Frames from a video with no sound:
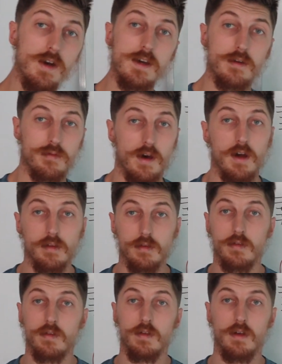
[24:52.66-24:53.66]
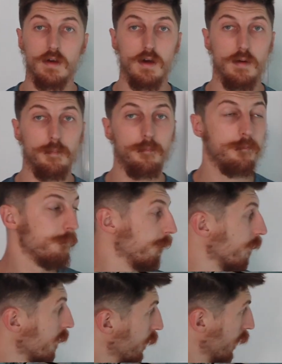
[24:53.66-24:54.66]
really advanced,
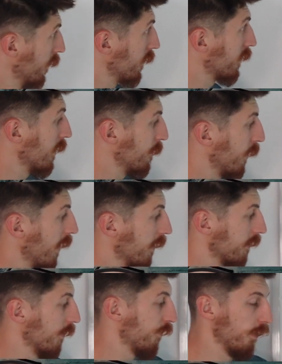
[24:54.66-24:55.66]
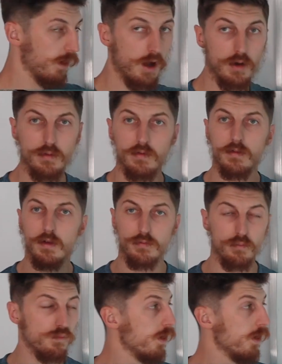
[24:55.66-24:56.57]
with obviously playing different notes, different